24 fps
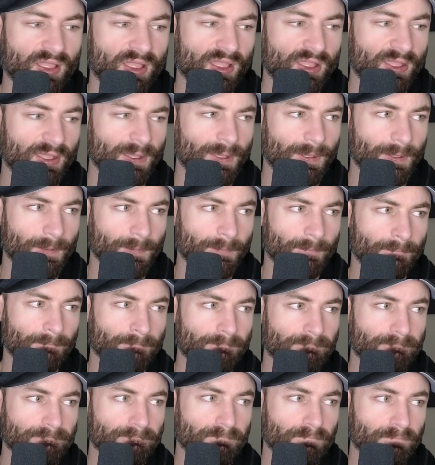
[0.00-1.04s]
Um,
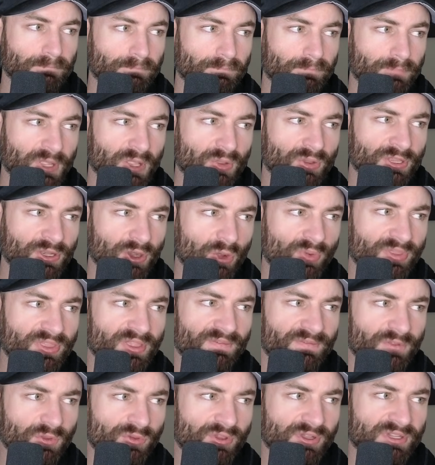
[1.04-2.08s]
but, you know, with a
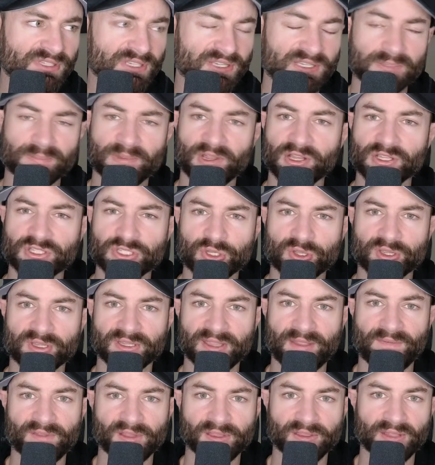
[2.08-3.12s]
few years' experience, you can
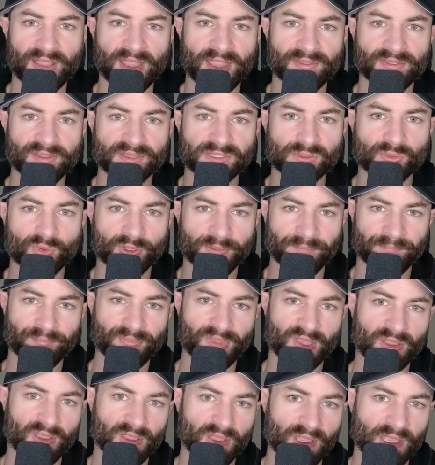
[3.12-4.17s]
definitely land this one.
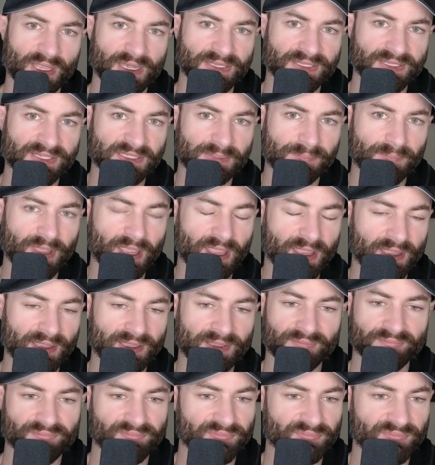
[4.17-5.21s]
And it does pay
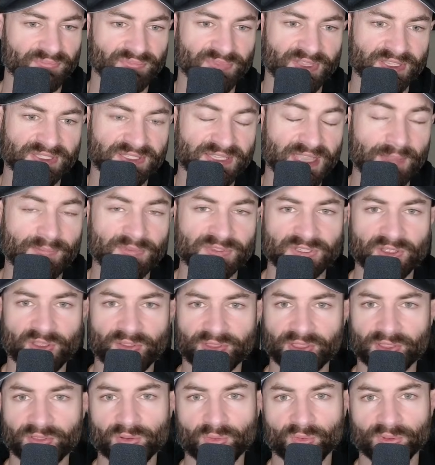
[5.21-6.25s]
the same as all the
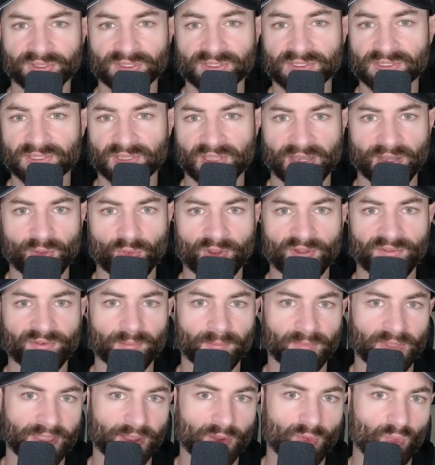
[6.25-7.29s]
other ones, anywhere from
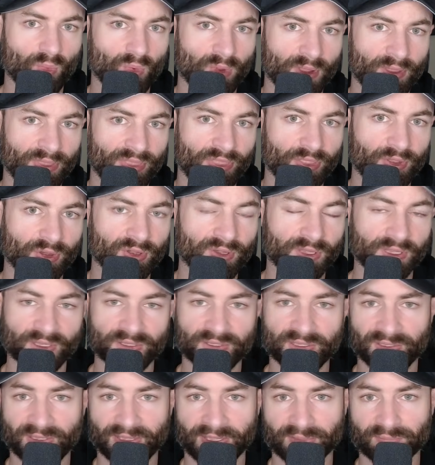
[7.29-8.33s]
like 130
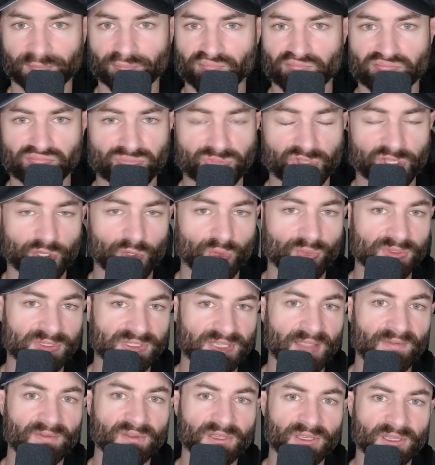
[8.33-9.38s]
to like
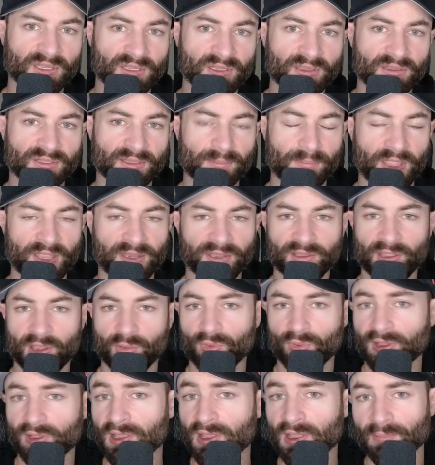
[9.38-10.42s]
270, depending on
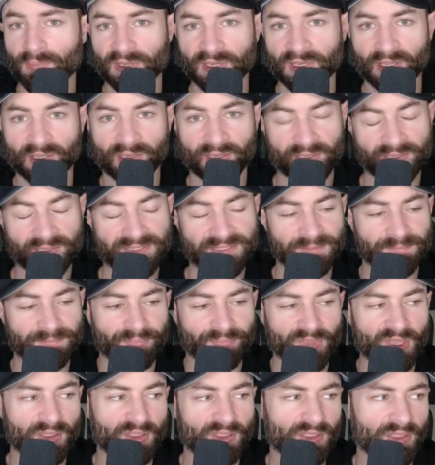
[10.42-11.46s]
what company it is.
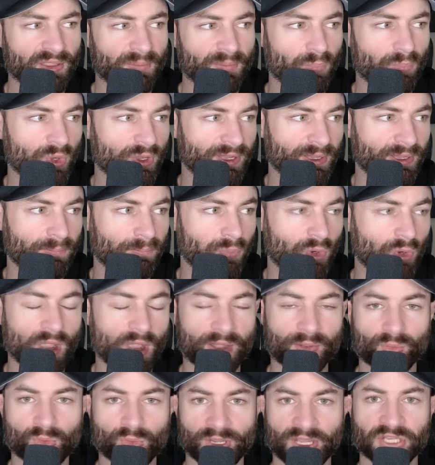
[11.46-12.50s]
Pretty
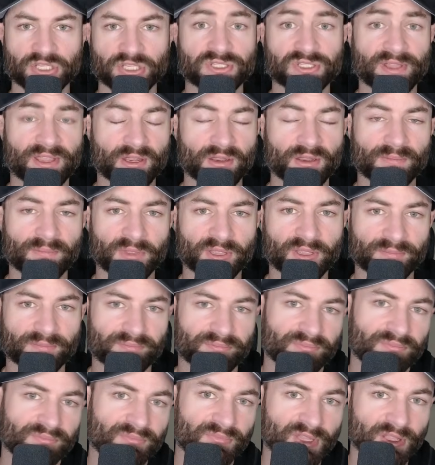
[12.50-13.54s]
broad range there, but
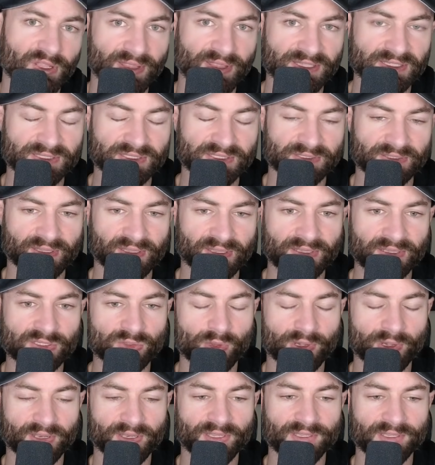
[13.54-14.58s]
you know, that's it is
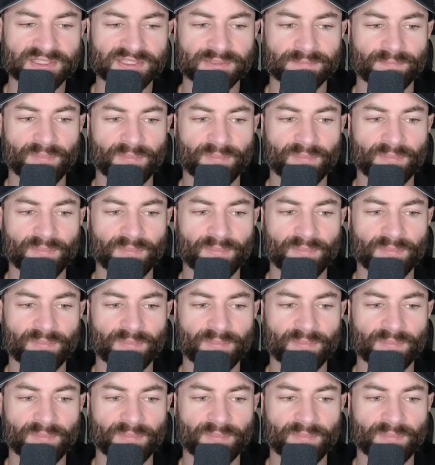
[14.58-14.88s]
what it is.